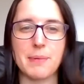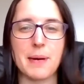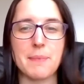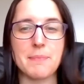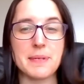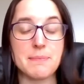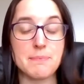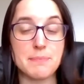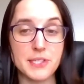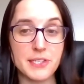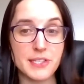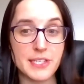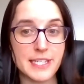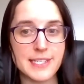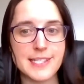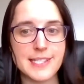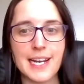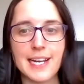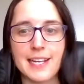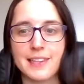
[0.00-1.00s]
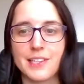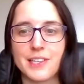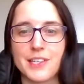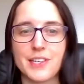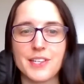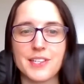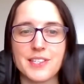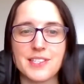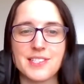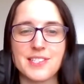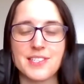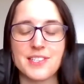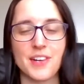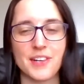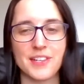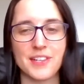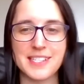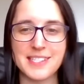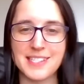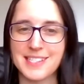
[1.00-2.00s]
up in beauty salons
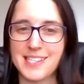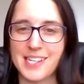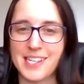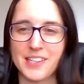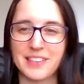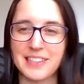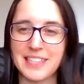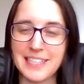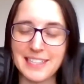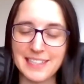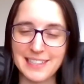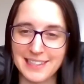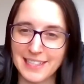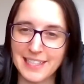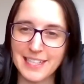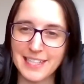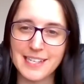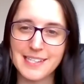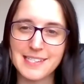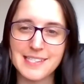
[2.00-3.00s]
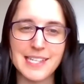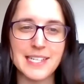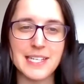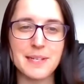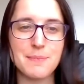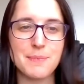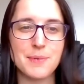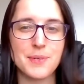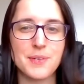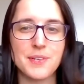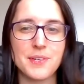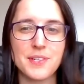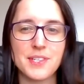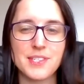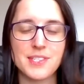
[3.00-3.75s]
not necessarily clinics anymore